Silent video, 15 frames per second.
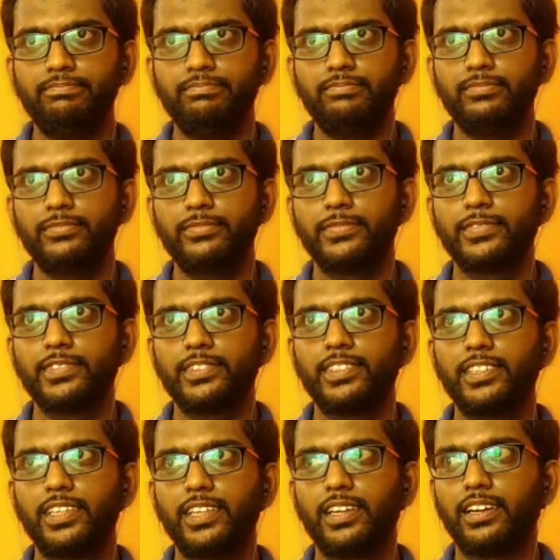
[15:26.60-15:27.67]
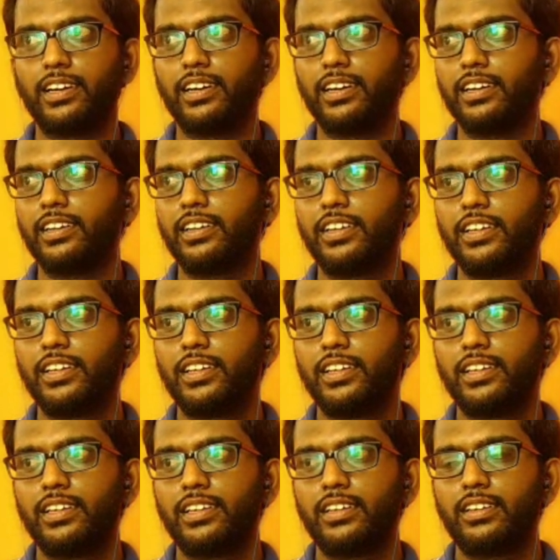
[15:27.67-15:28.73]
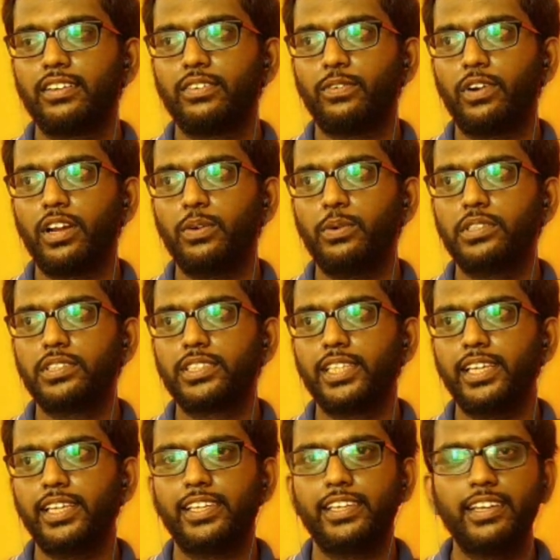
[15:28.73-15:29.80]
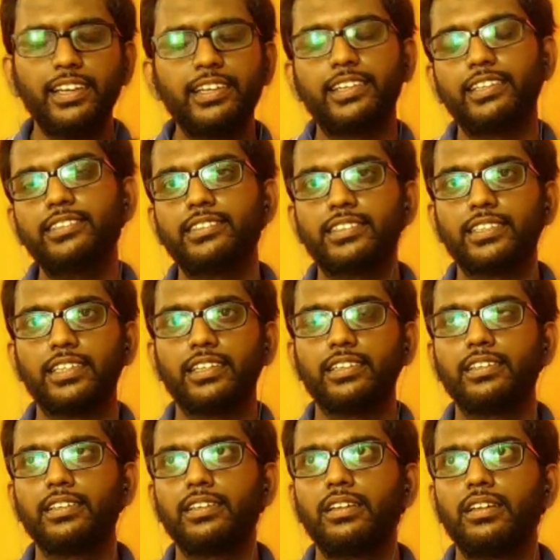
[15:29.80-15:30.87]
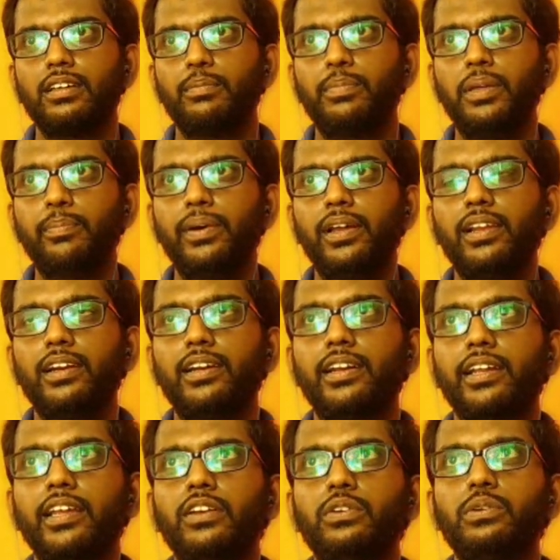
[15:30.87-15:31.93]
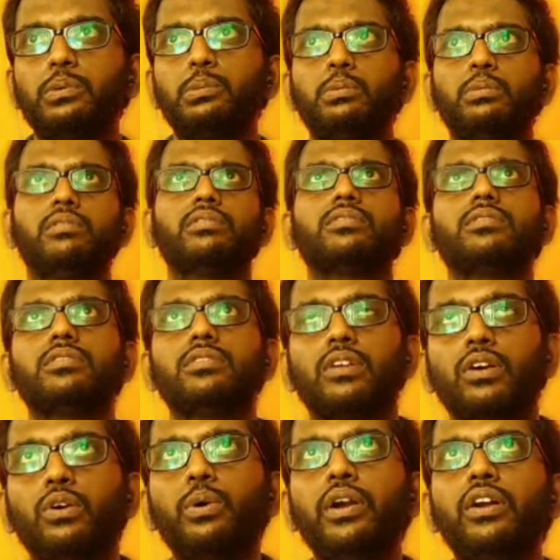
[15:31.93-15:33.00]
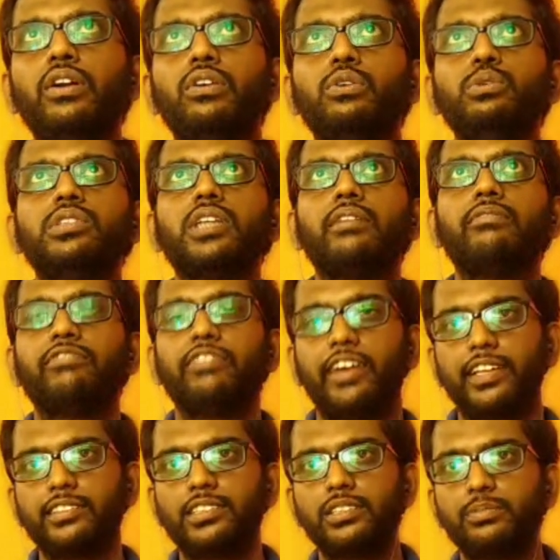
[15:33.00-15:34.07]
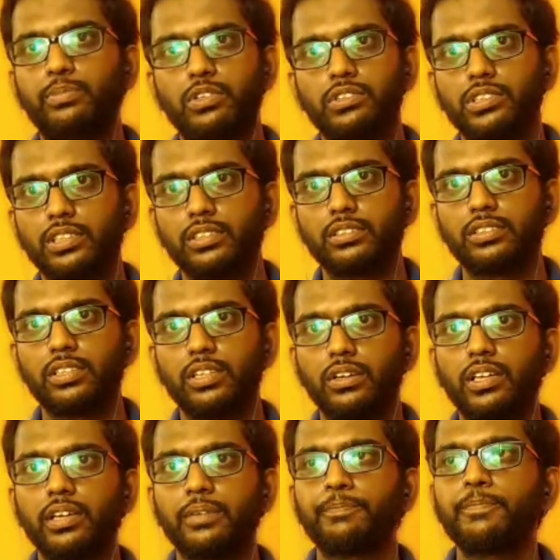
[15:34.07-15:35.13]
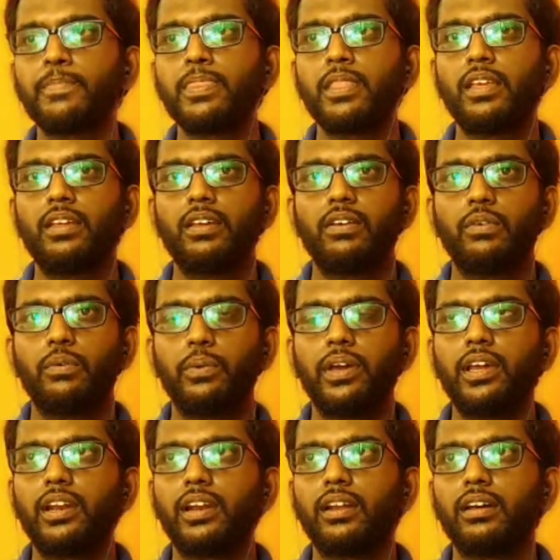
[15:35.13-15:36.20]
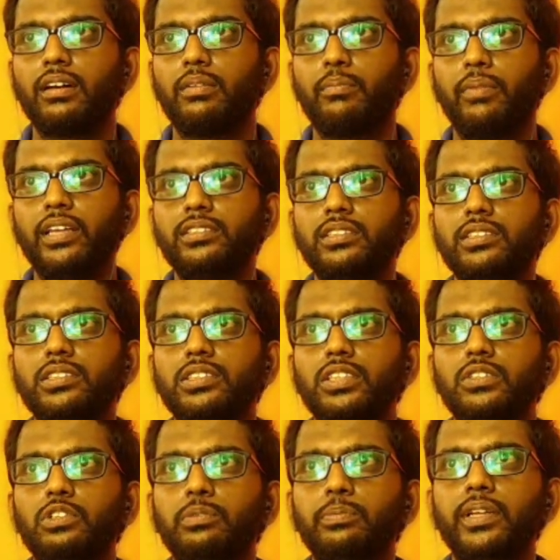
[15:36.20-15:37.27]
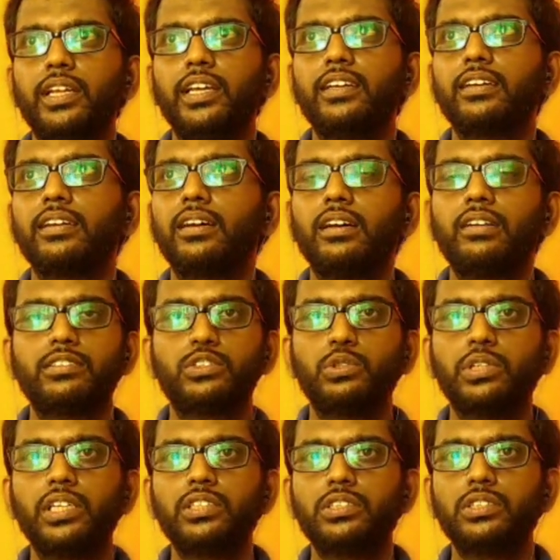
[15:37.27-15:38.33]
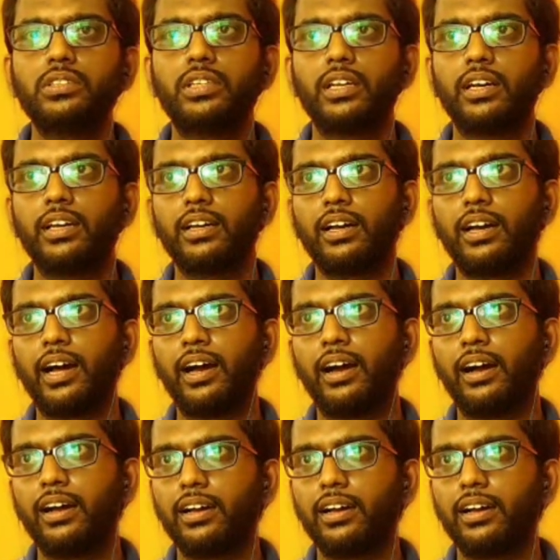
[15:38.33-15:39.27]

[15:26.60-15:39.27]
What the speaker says: Mm, yeah. What I would say here it is, people are trying to go and do some fancy projects. Okay, where my suggestion would be like a student should